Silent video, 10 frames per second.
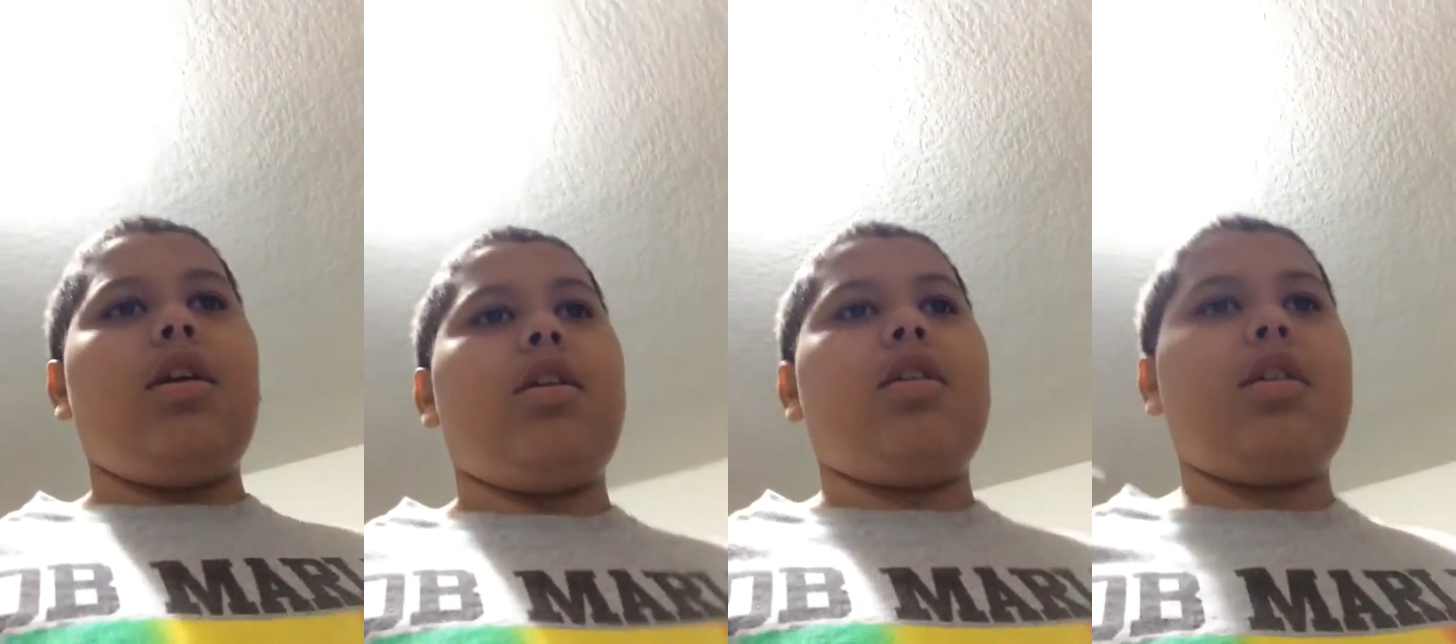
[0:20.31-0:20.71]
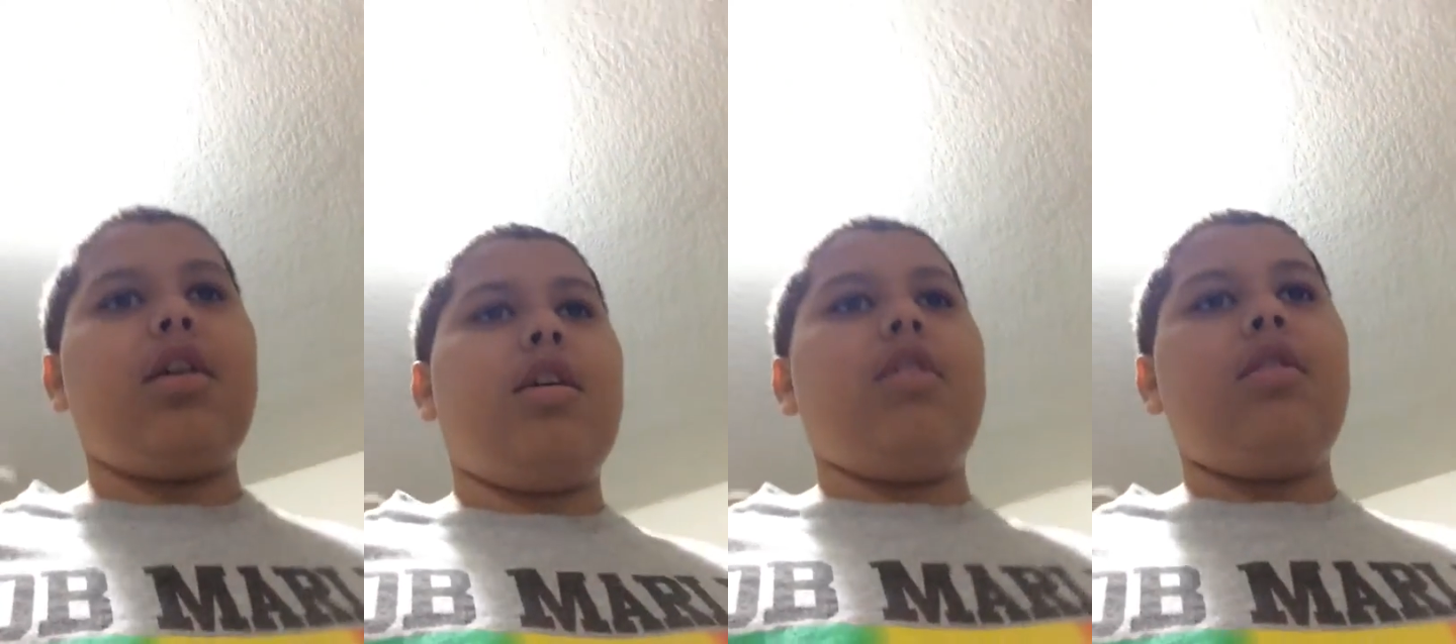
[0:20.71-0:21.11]
How do you
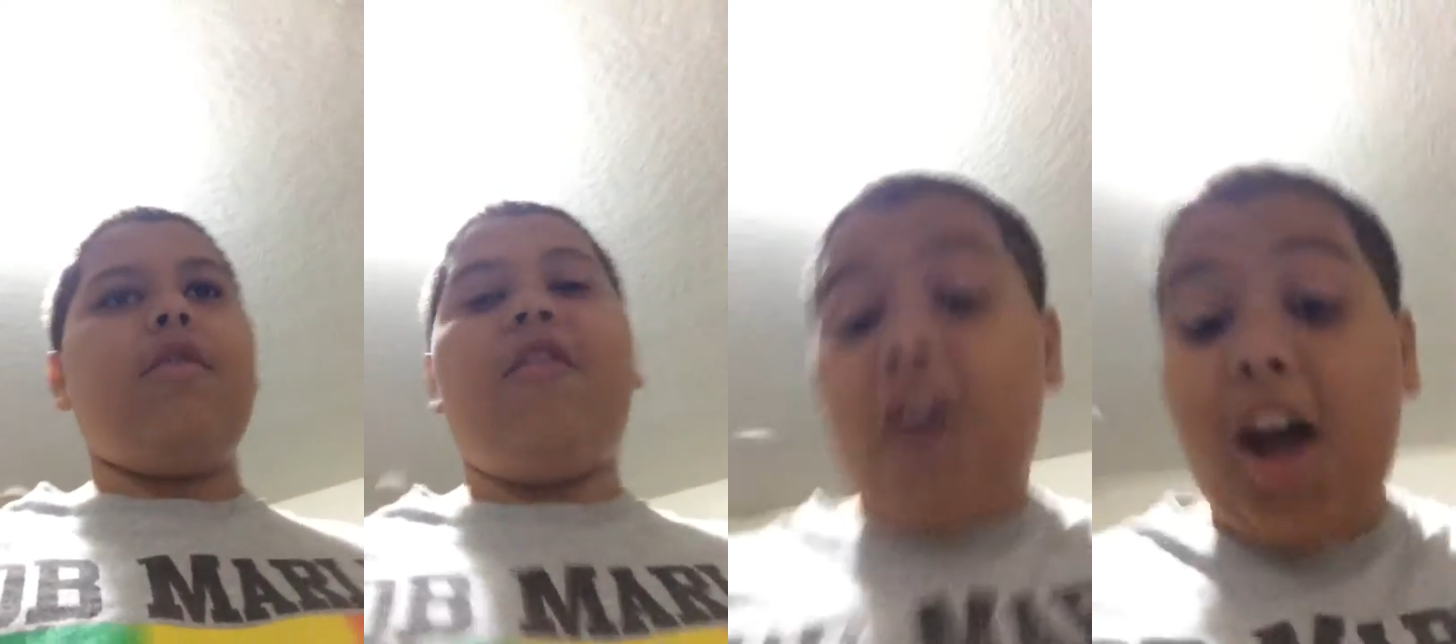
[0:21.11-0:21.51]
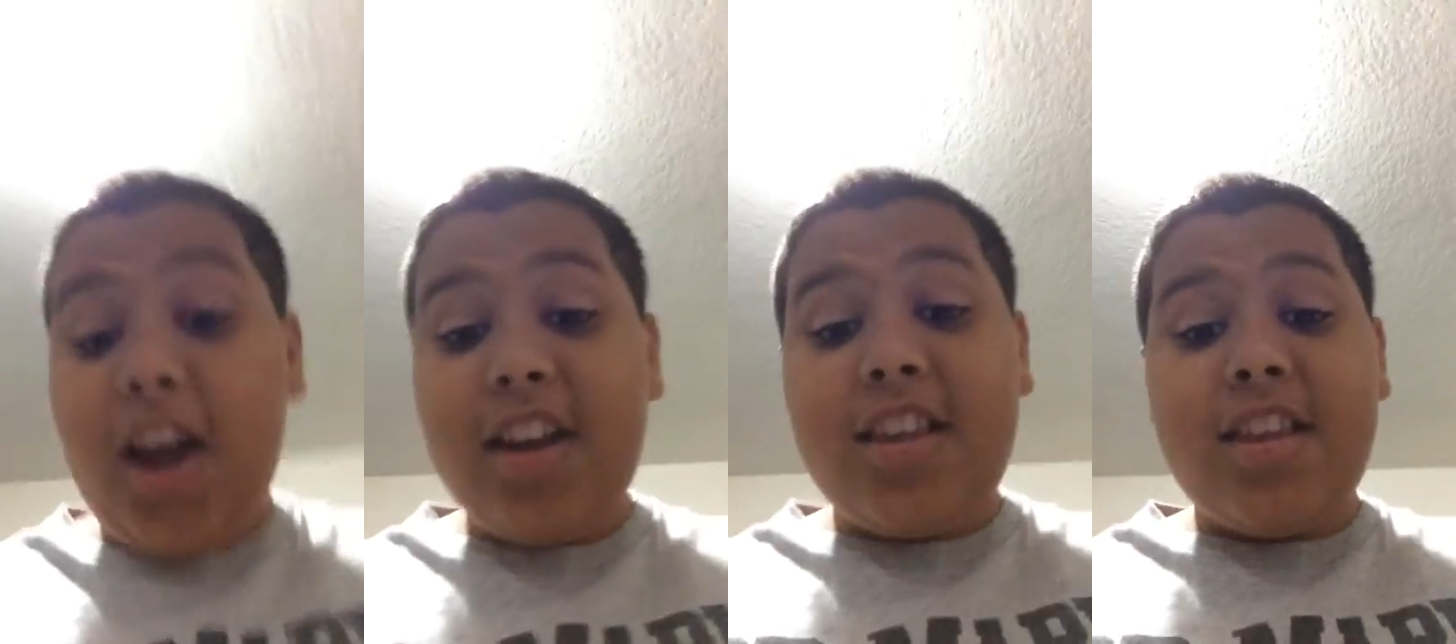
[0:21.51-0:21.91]
say?
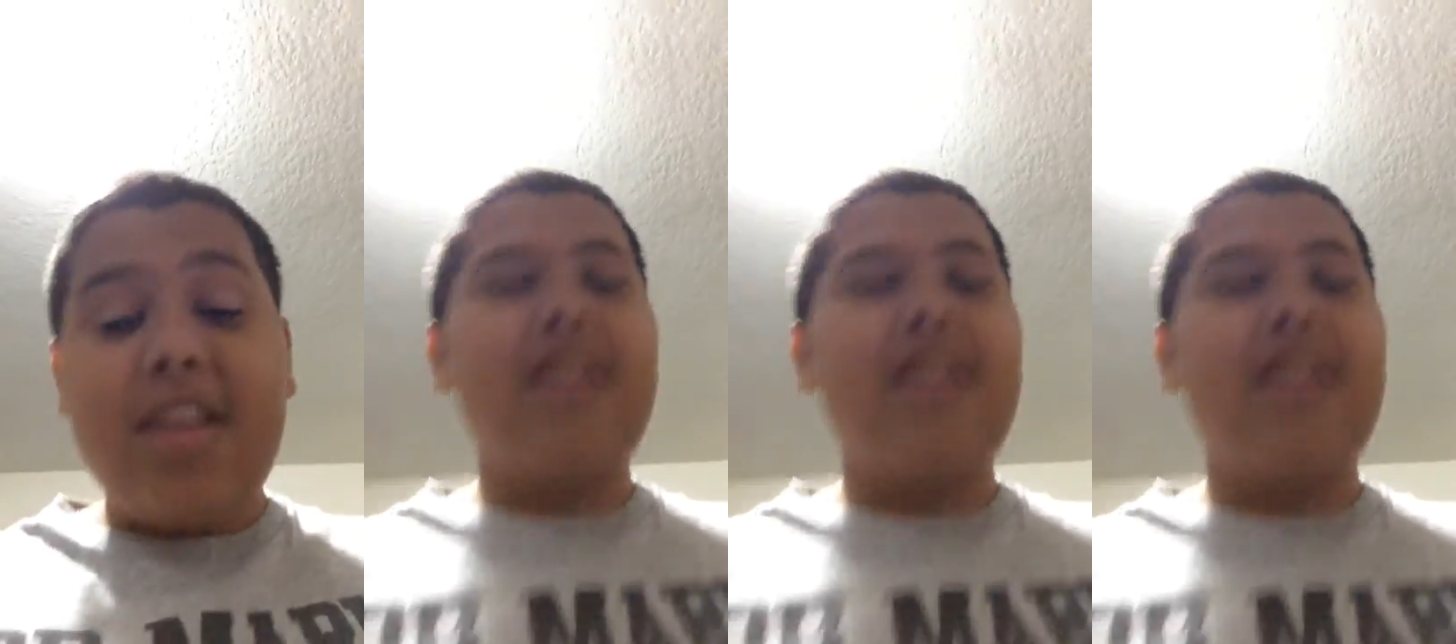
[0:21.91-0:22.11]
Vlogs,